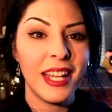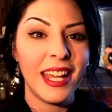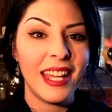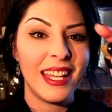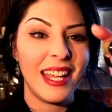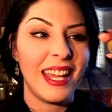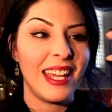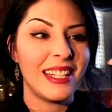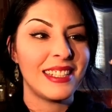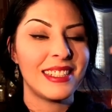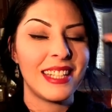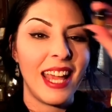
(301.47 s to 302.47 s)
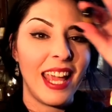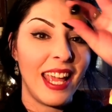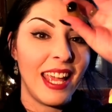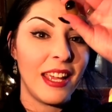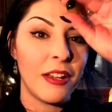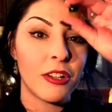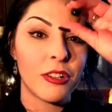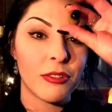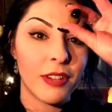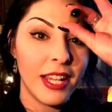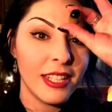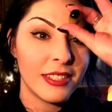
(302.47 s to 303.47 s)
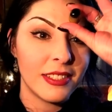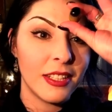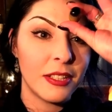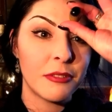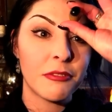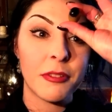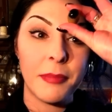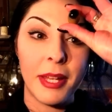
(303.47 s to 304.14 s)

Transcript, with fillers: It is a great stone for